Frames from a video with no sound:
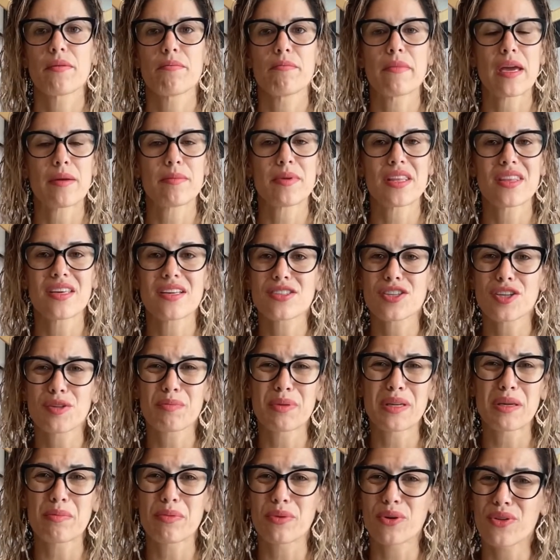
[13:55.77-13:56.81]
Maybe these are
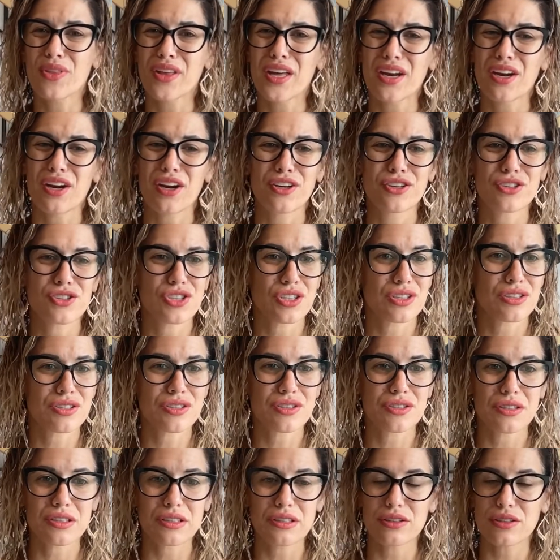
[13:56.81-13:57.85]
people that are
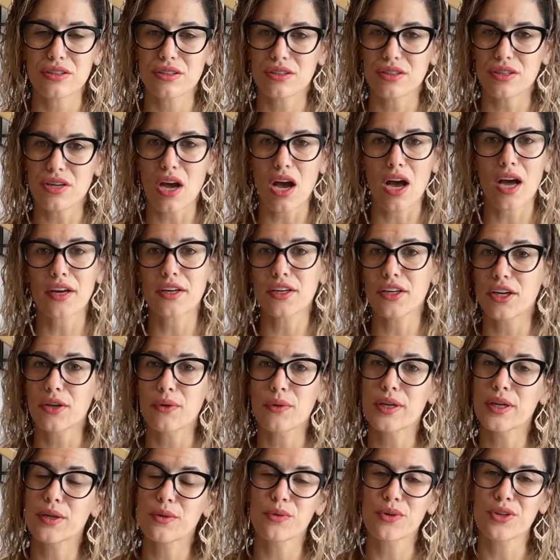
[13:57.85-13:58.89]
just not
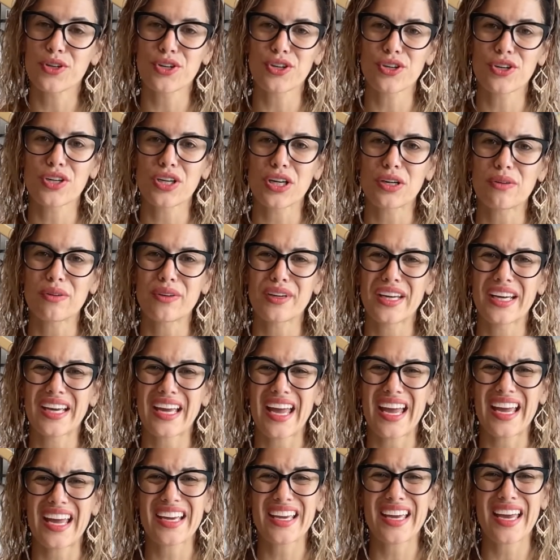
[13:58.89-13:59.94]
going where you're going,
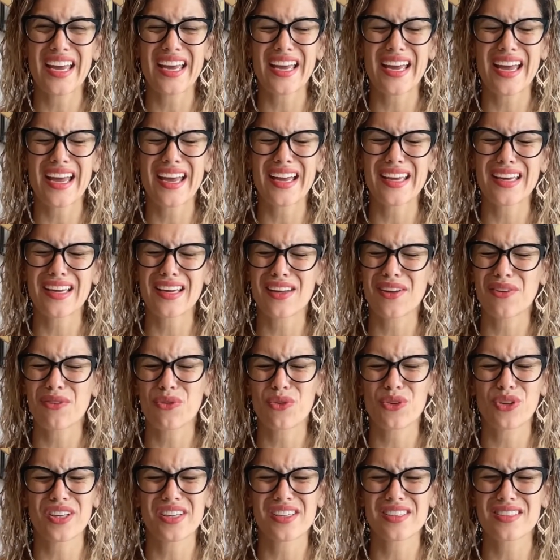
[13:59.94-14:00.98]
AKA, it
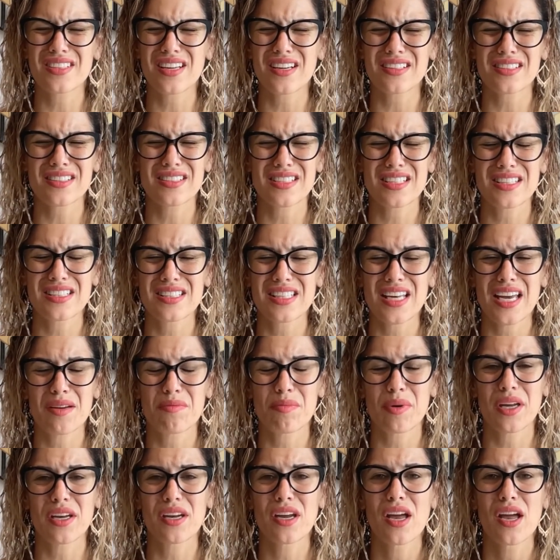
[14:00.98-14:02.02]
really sucks to say,
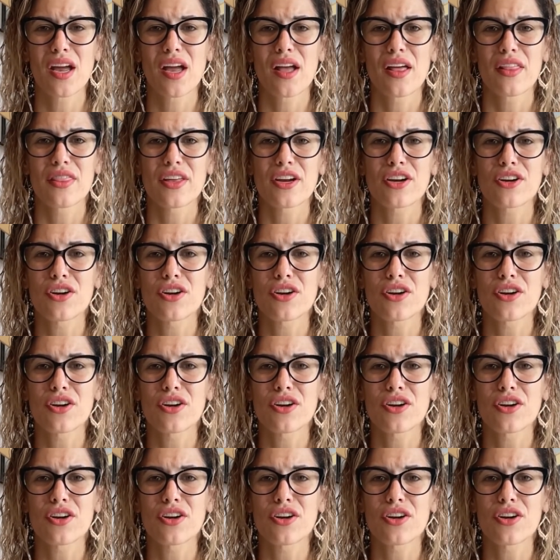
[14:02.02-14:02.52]
but they're